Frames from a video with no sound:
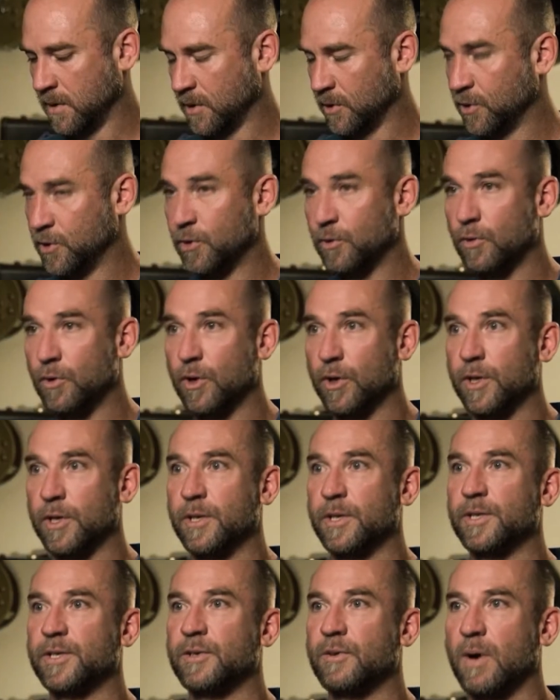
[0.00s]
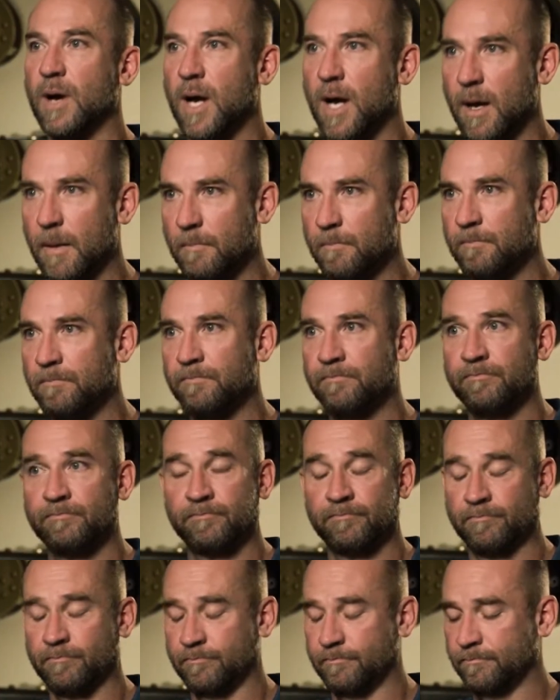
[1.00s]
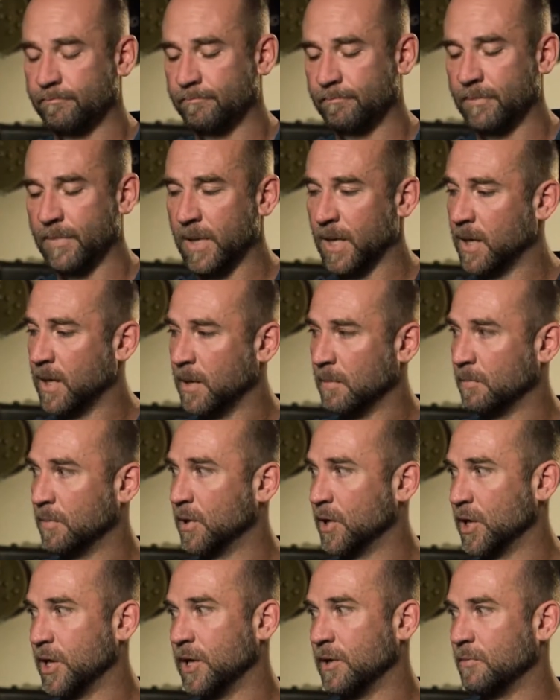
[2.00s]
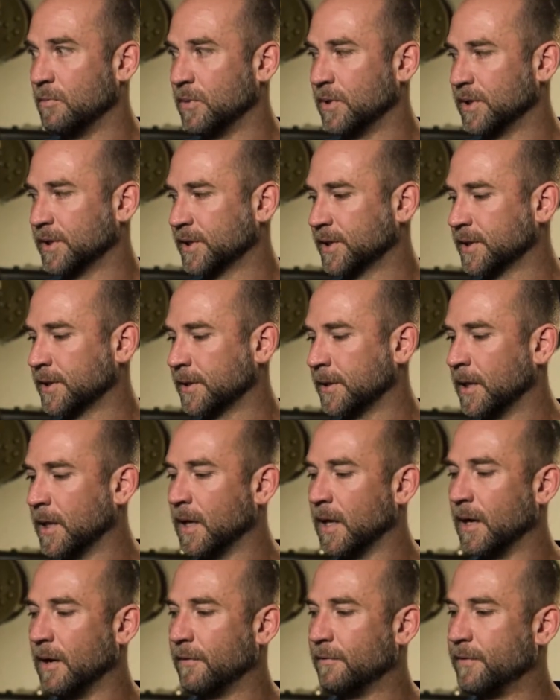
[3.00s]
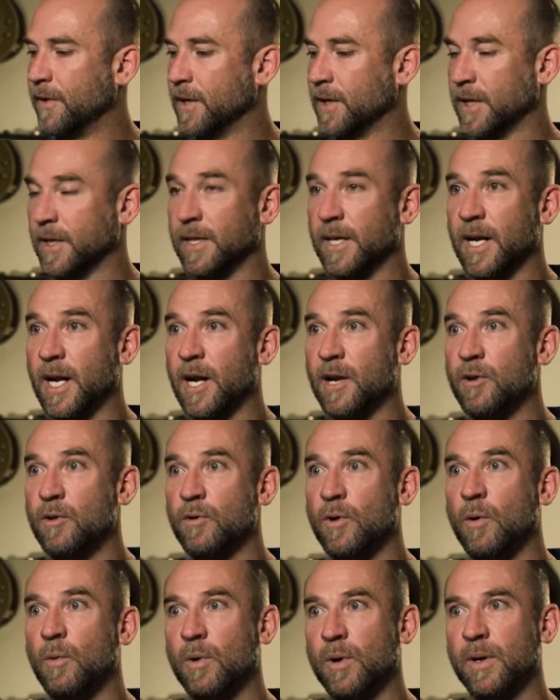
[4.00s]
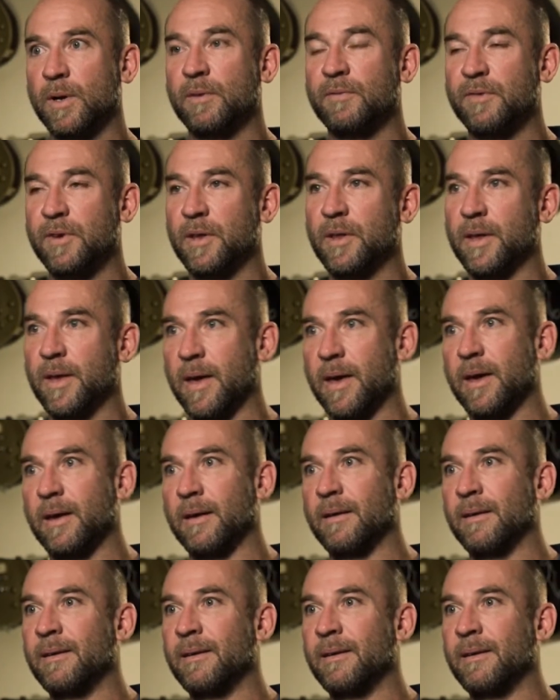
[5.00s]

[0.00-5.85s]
Too good to describe. But it was a feeling that I knew I wanted to feel again.